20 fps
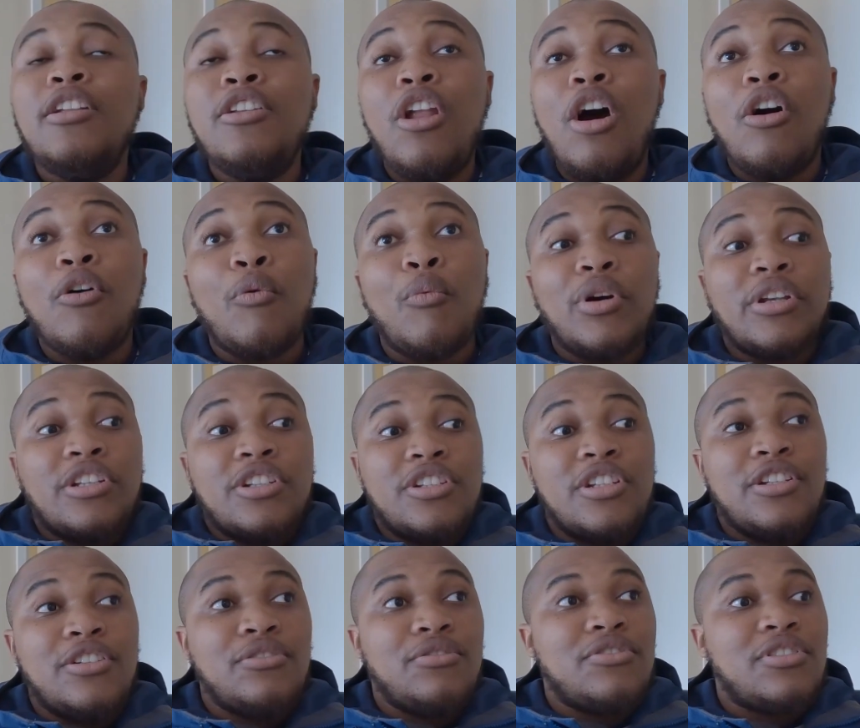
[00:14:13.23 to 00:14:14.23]
No, what does
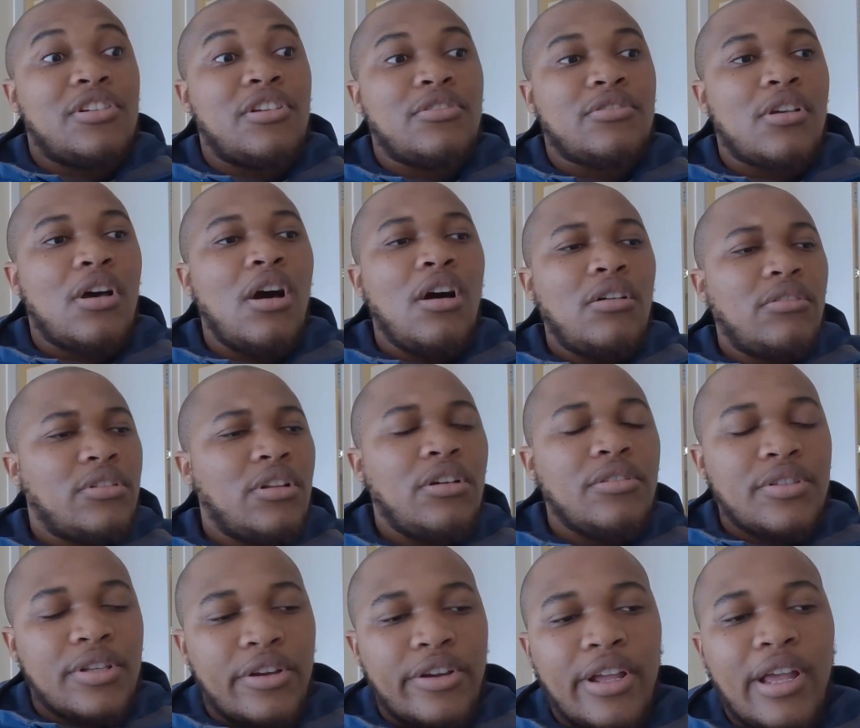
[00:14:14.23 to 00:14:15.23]
she do? She goes, oh,
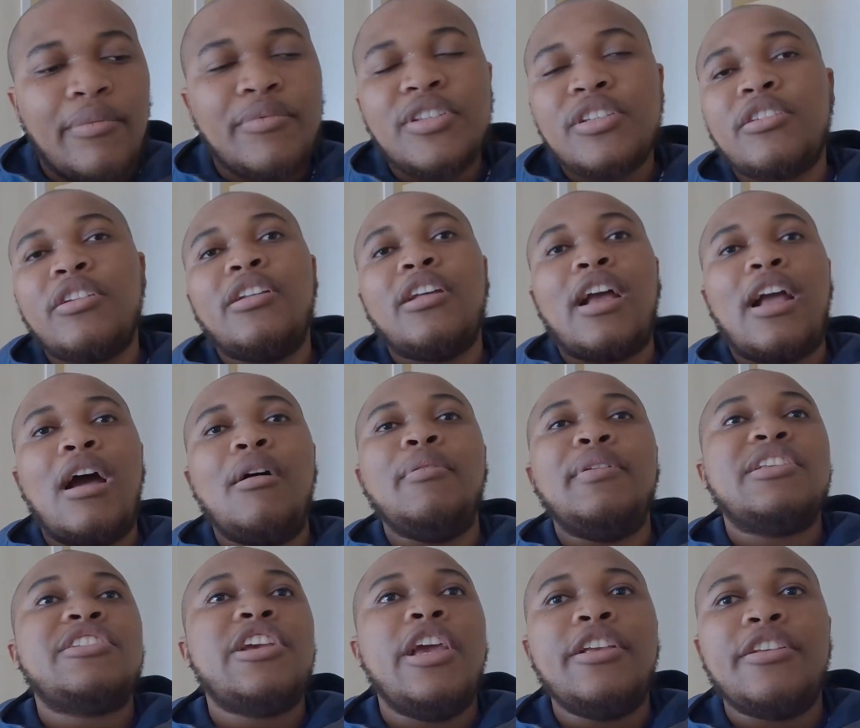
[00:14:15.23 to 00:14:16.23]
no, sorry, I'm just gonna come
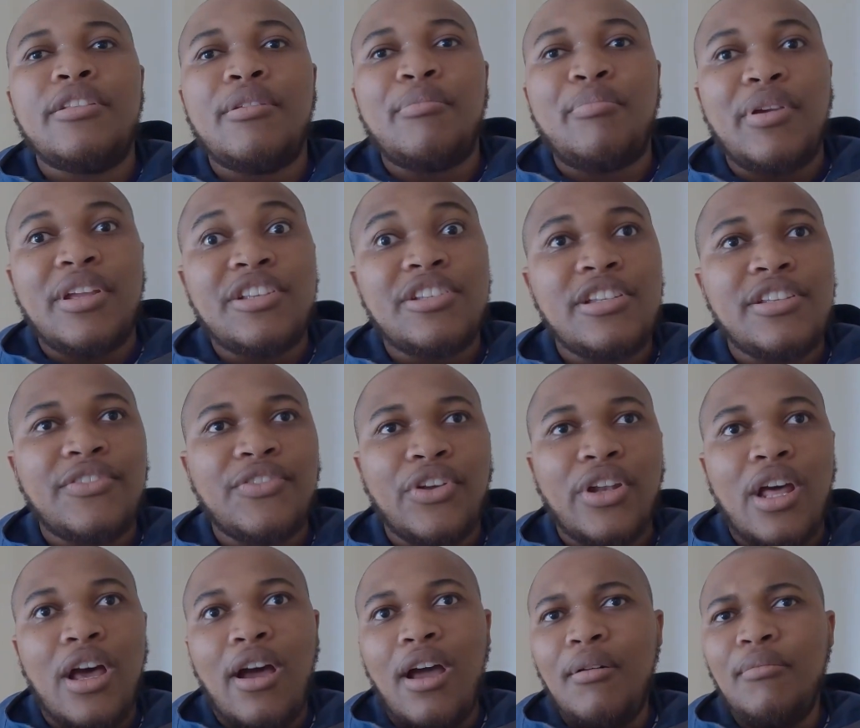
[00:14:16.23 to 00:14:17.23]
and change the bed sheets for
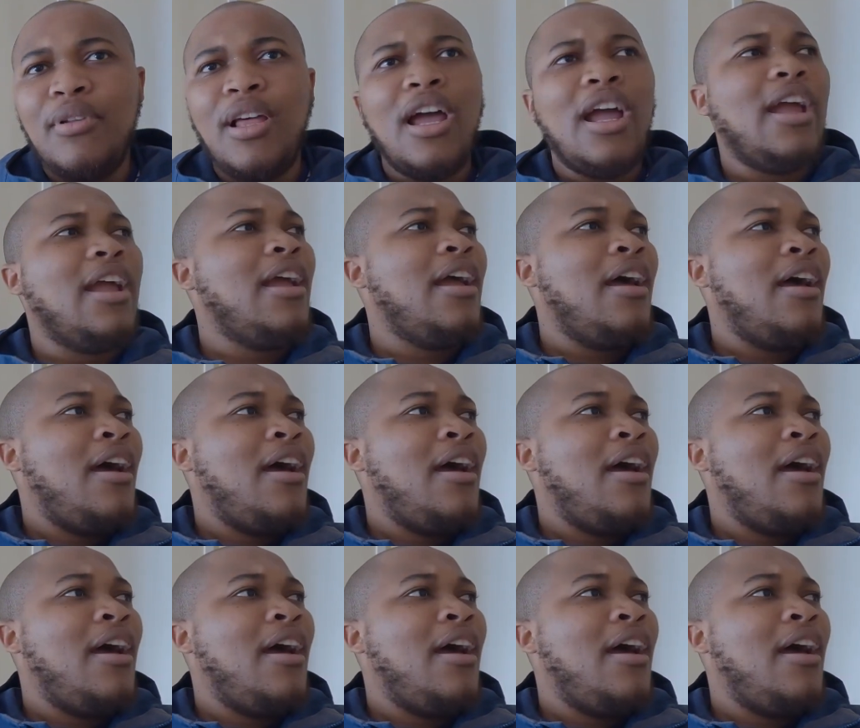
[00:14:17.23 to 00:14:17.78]
now. I'm like,